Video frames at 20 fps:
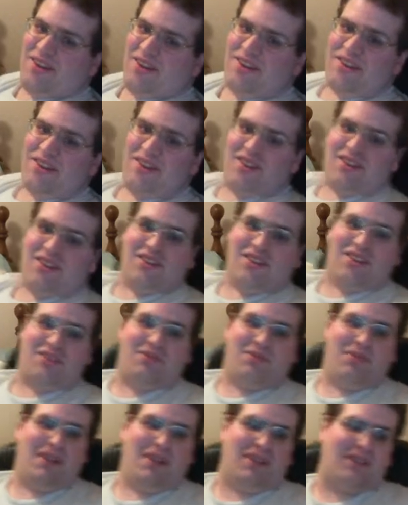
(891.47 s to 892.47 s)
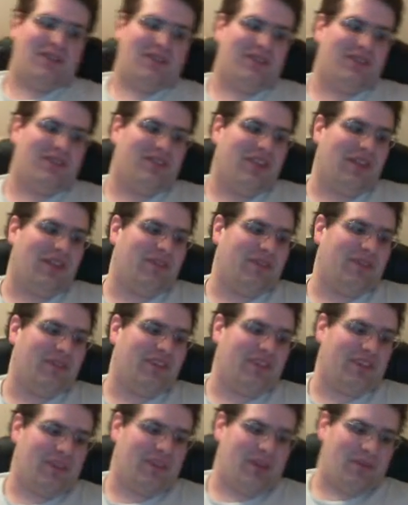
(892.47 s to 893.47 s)
her a little special
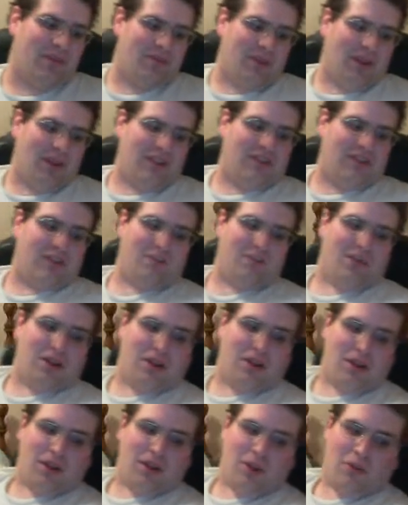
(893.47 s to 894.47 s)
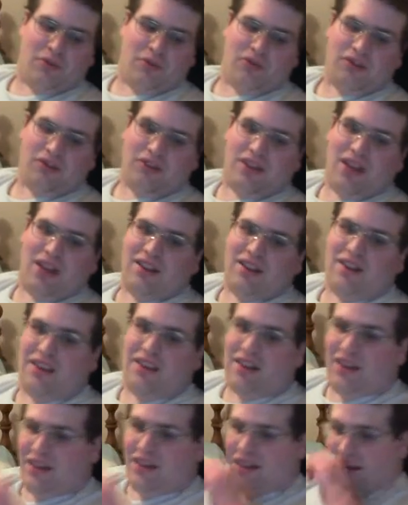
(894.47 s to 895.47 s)
Japanese cherry blossom lotion, and
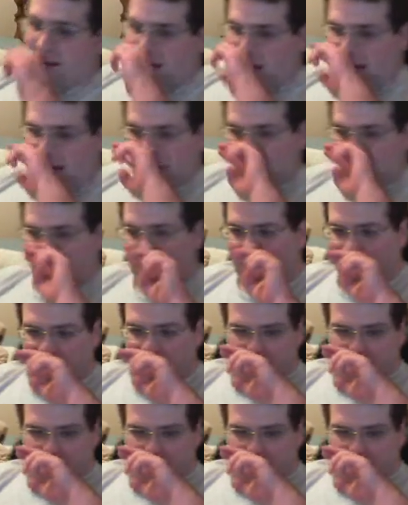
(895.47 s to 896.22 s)
then a nice